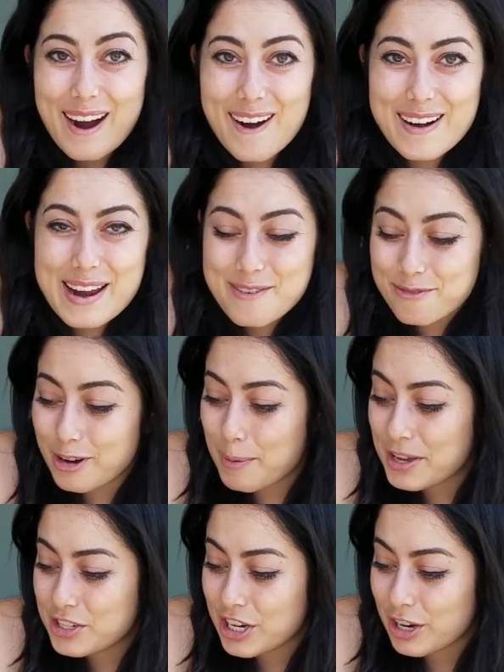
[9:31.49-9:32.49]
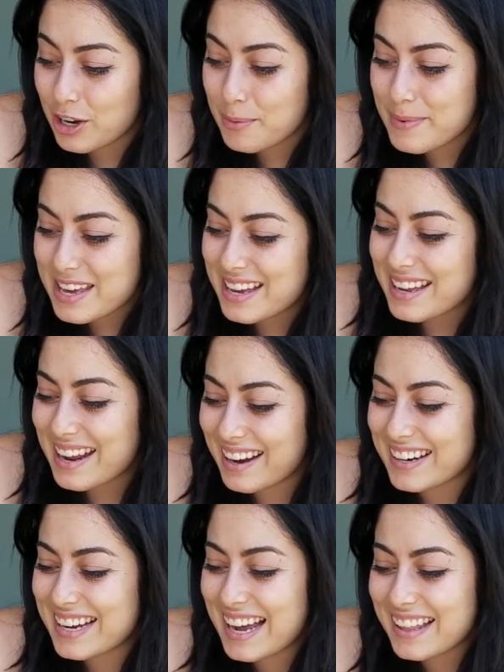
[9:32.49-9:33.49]
All right, from Jeremy
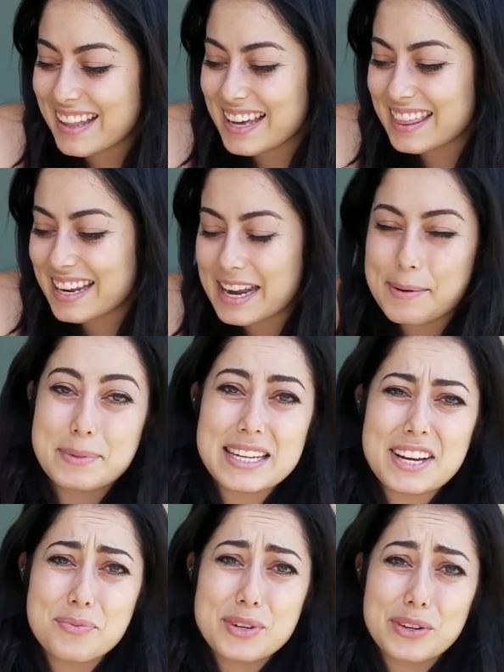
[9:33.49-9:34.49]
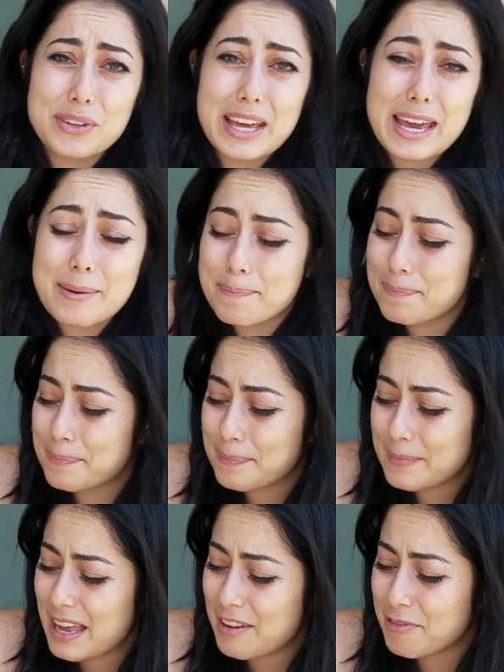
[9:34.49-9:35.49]
Canary. I like that name. Is that your real name?
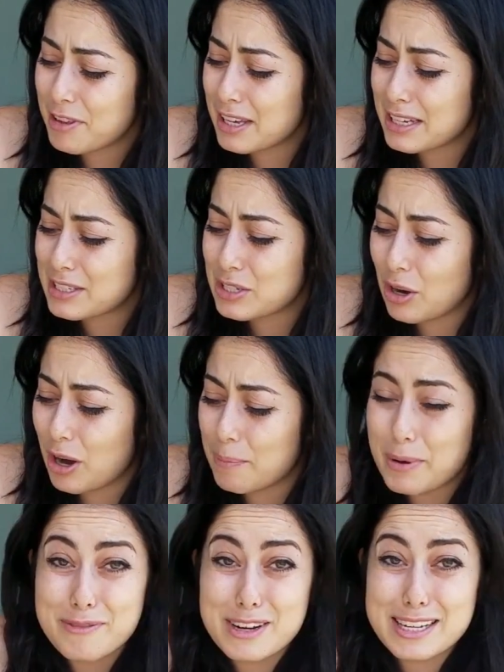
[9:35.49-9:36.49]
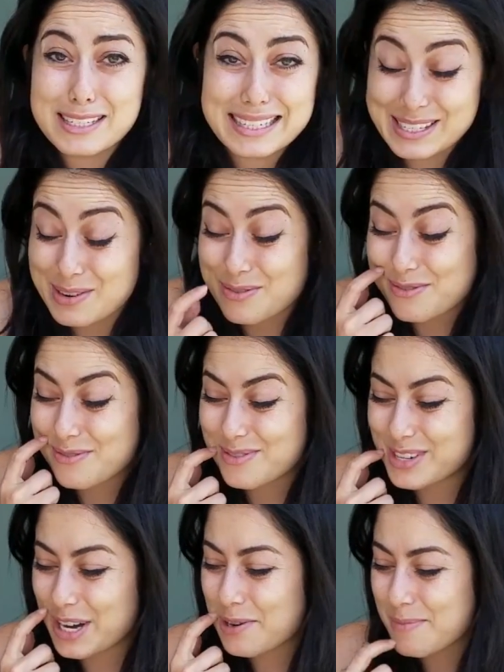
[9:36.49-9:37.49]
I feel like it's not, but if it is, that's cool.
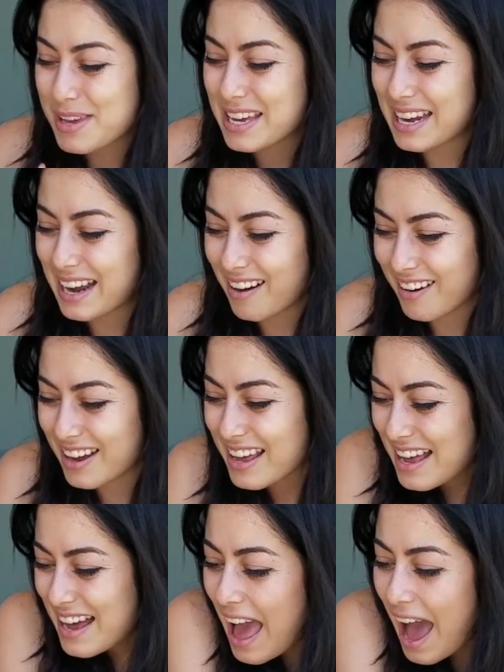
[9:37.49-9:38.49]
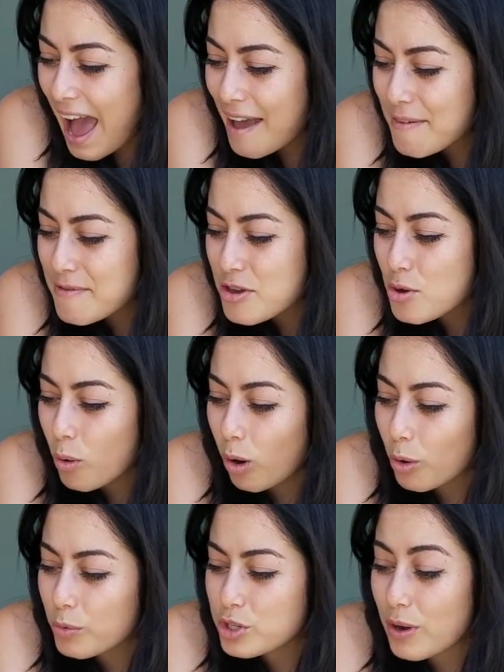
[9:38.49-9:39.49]
Jeremy Canary. Have you
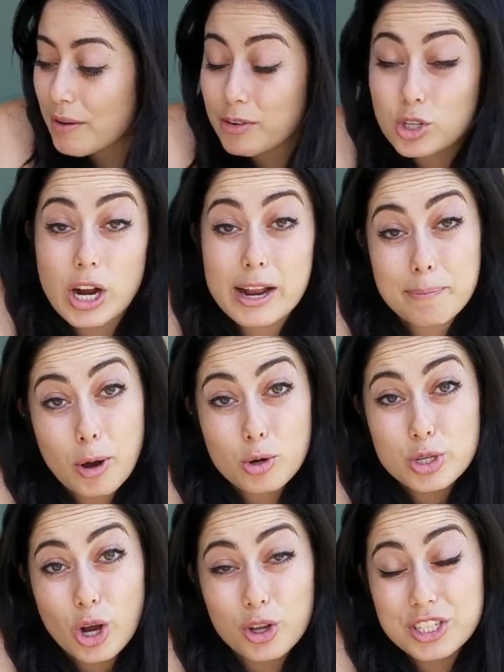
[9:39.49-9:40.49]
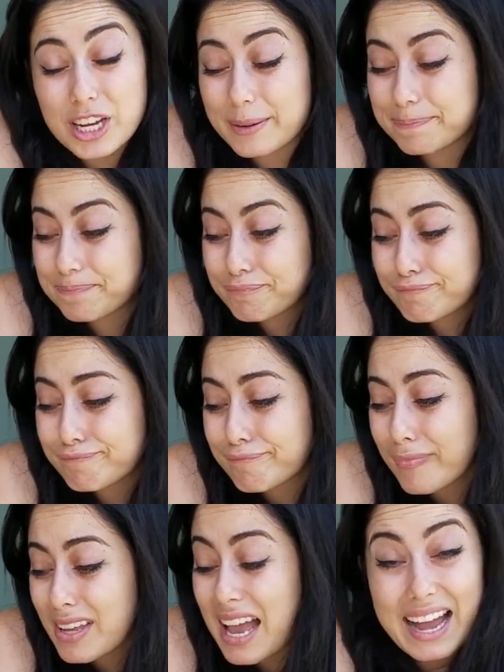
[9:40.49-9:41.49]
or would you ever try to poach Alta?
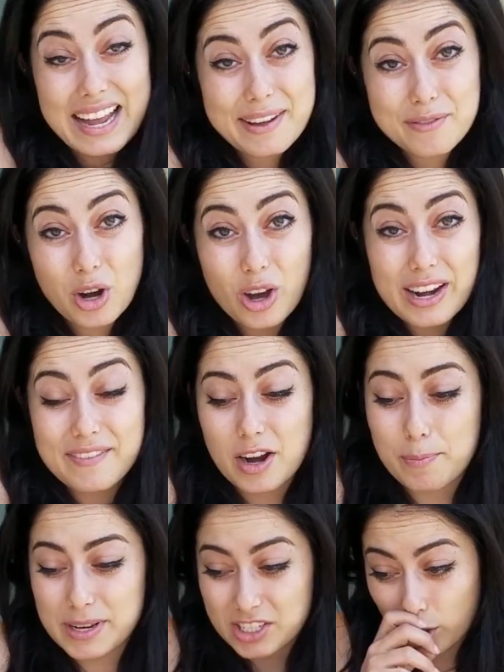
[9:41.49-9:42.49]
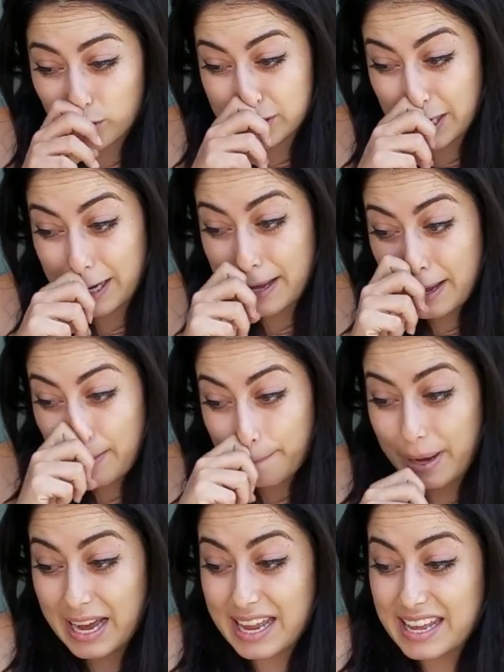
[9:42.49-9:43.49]
I have not. I've never been to Alta,
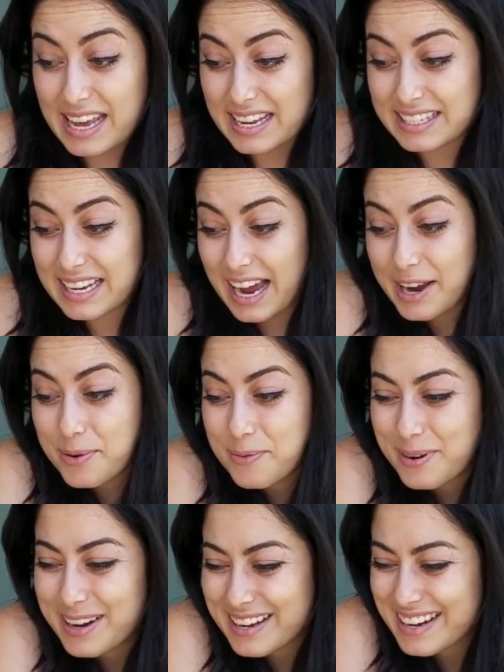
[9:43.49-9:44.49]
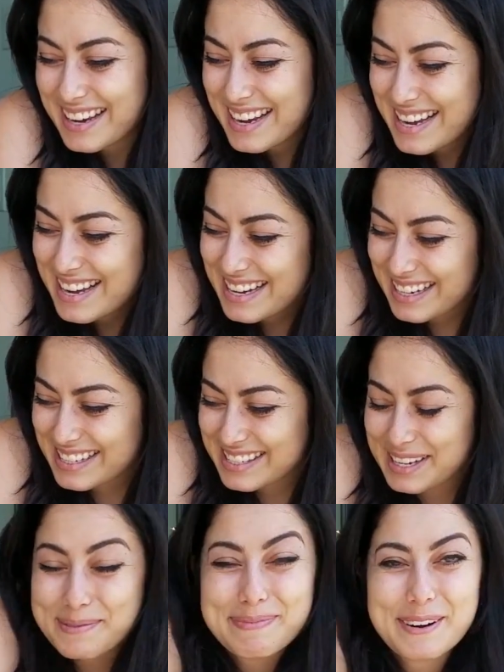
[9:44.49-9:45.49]
but yes, I would
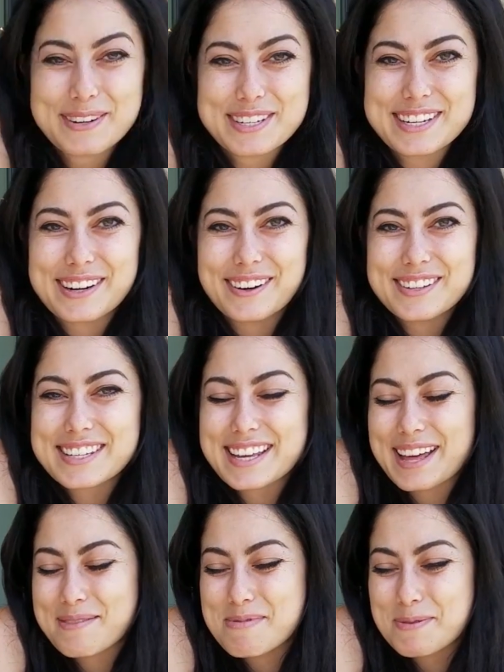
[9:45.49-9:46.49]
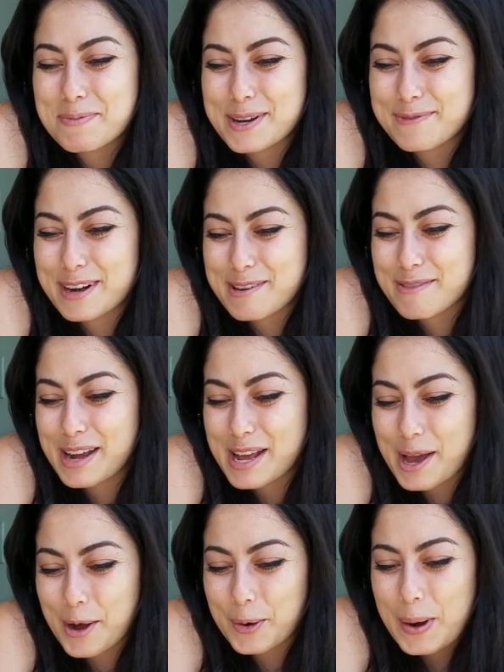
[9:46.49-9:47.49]
consider poaching Alta. That'd be a pretty funny
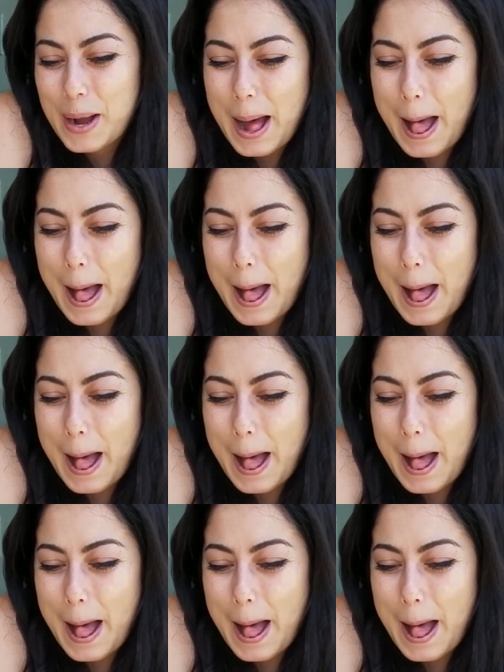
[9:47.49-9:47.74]
video.